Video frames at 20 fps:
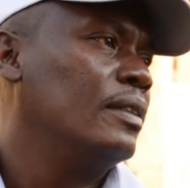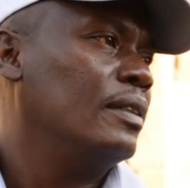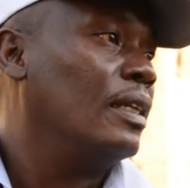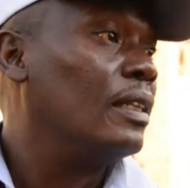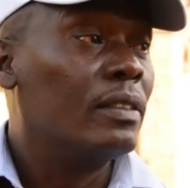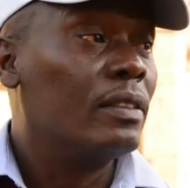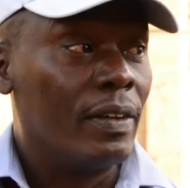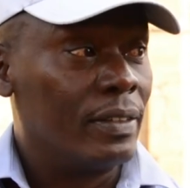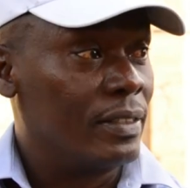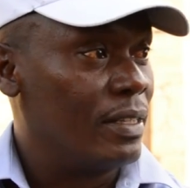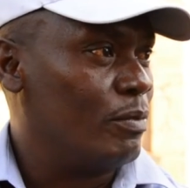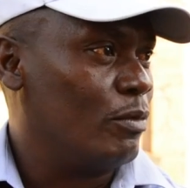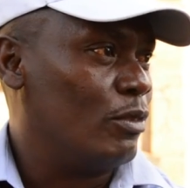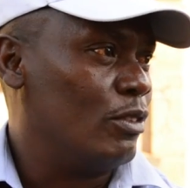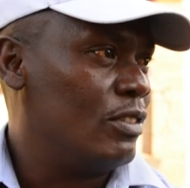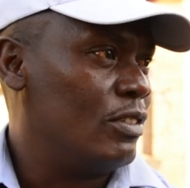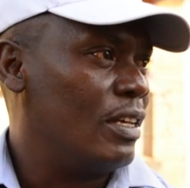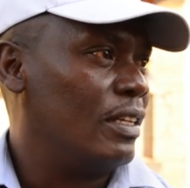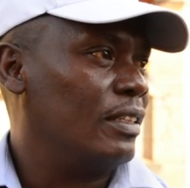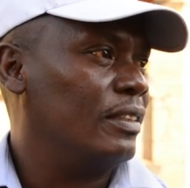As far as I'm
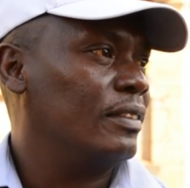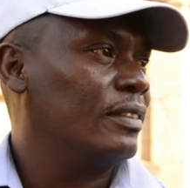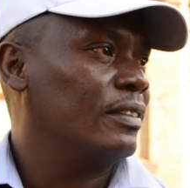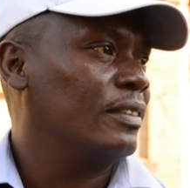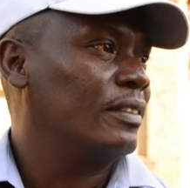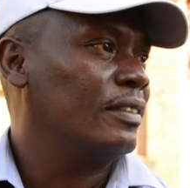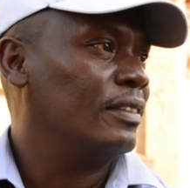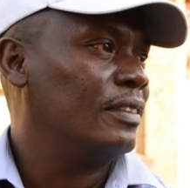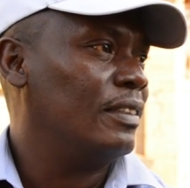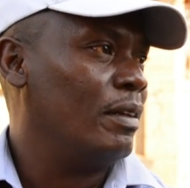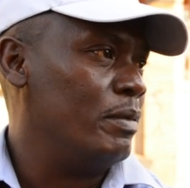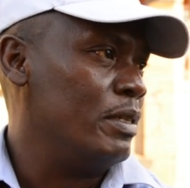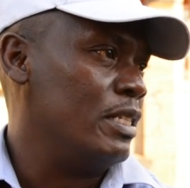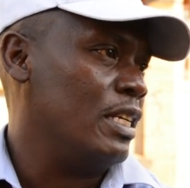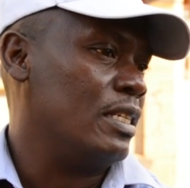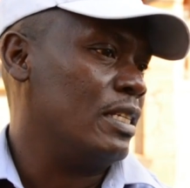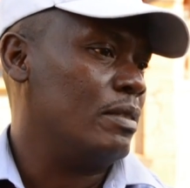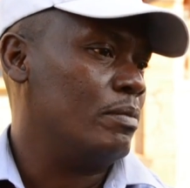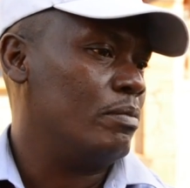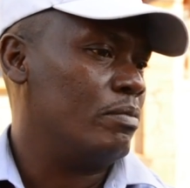concerned. Let me
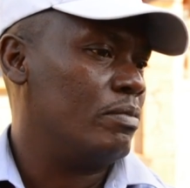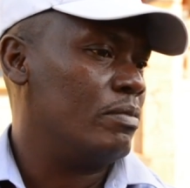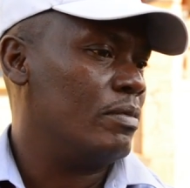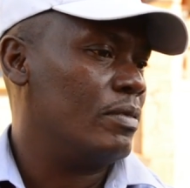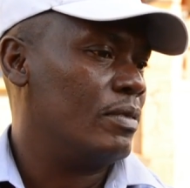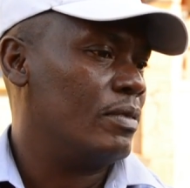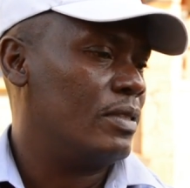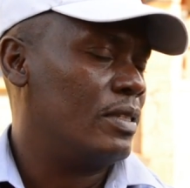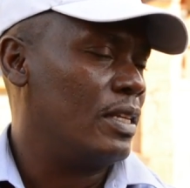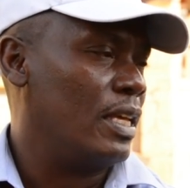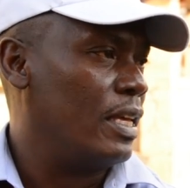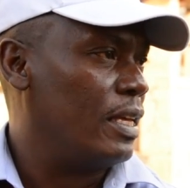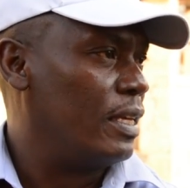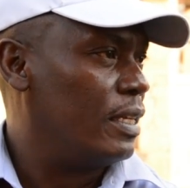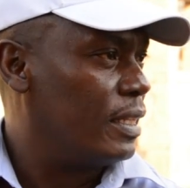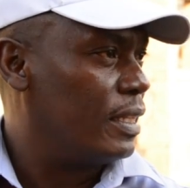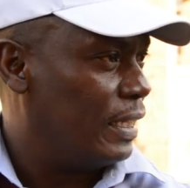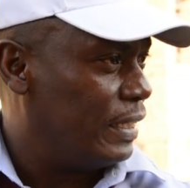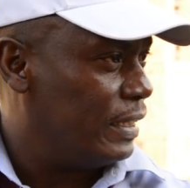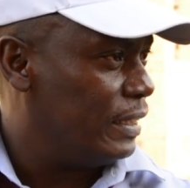just say
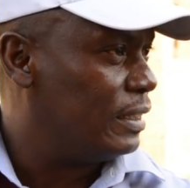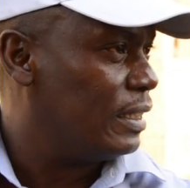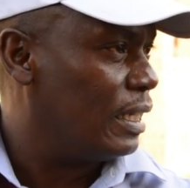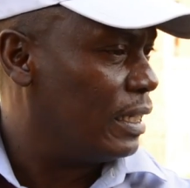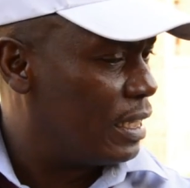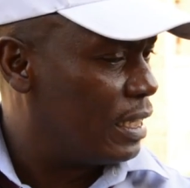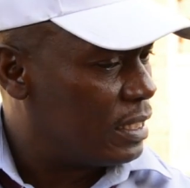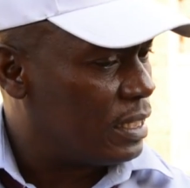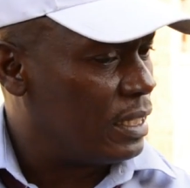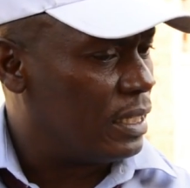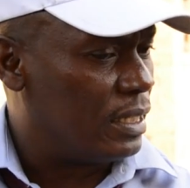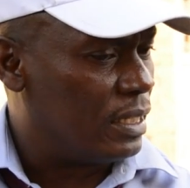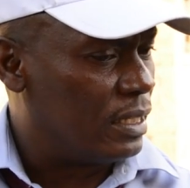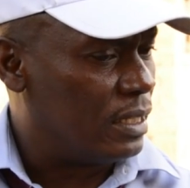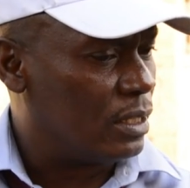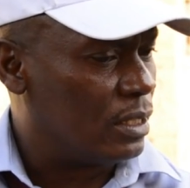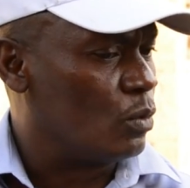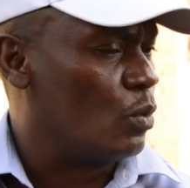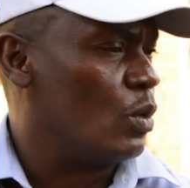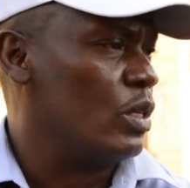the least. And I said,
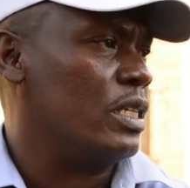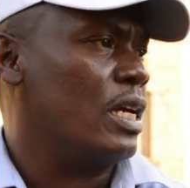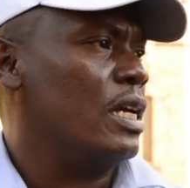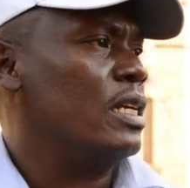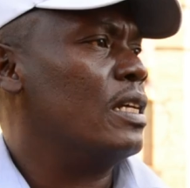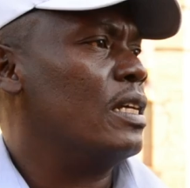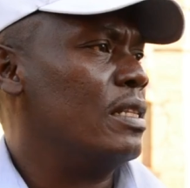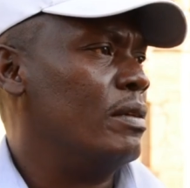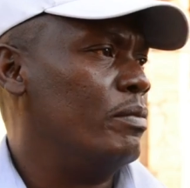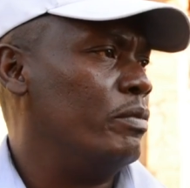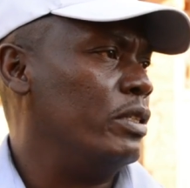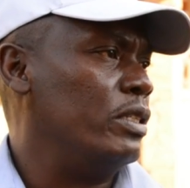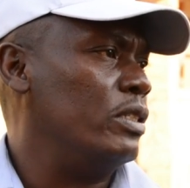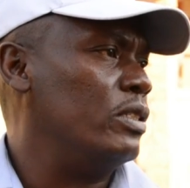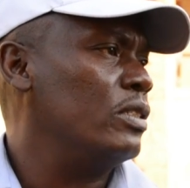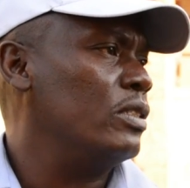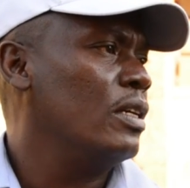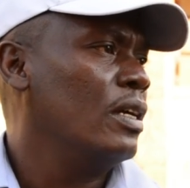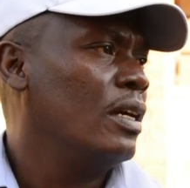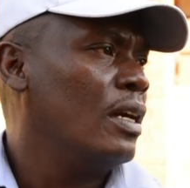this is water under the bridge.
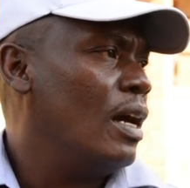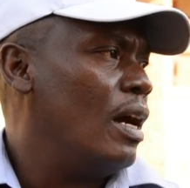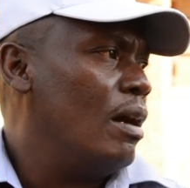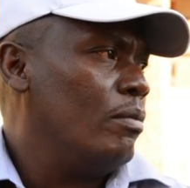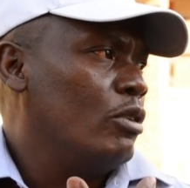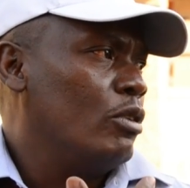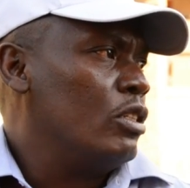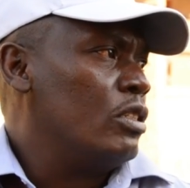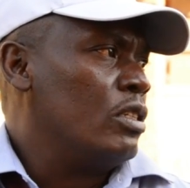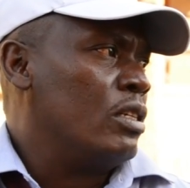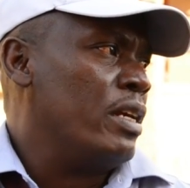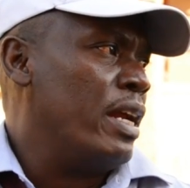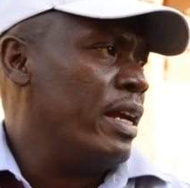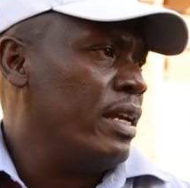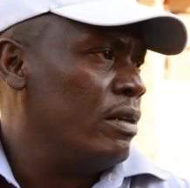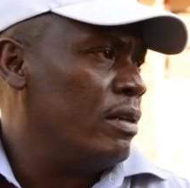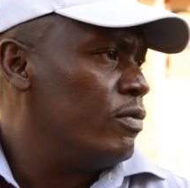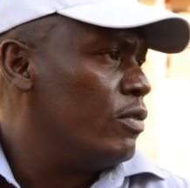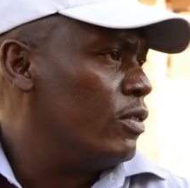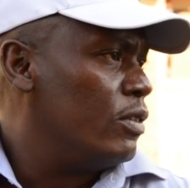I'm not
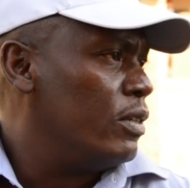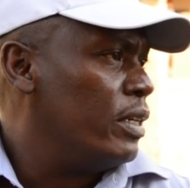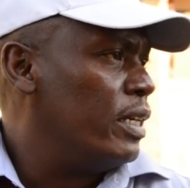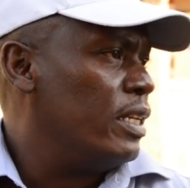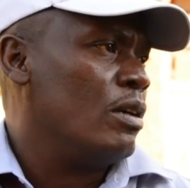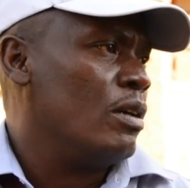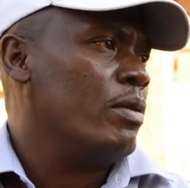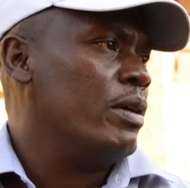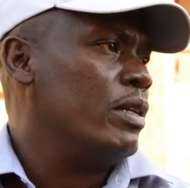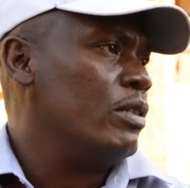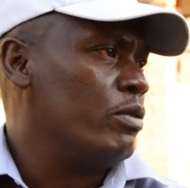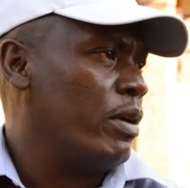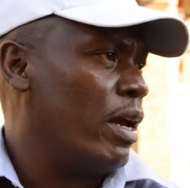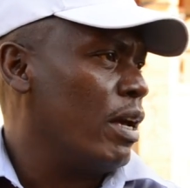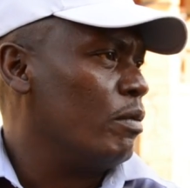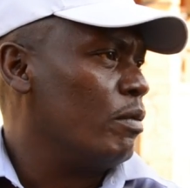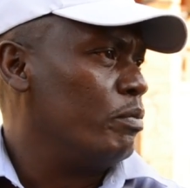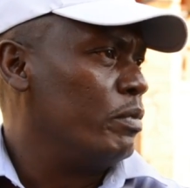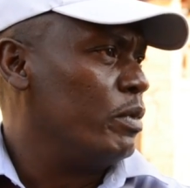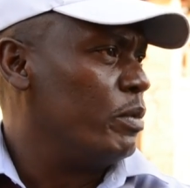crying for anyone to
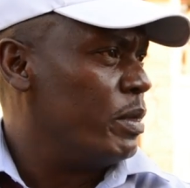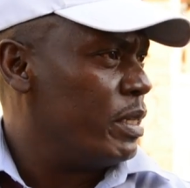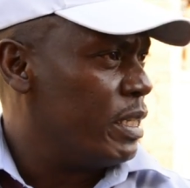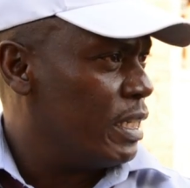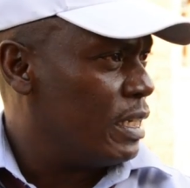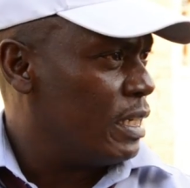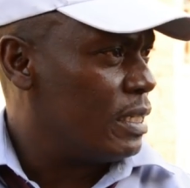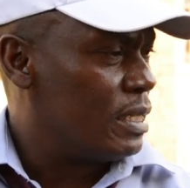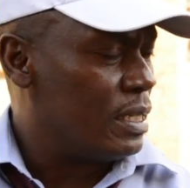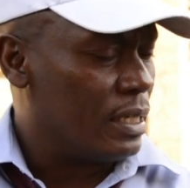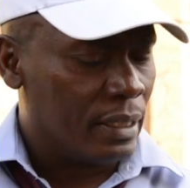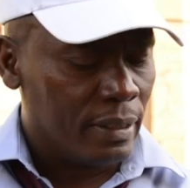help me with anything.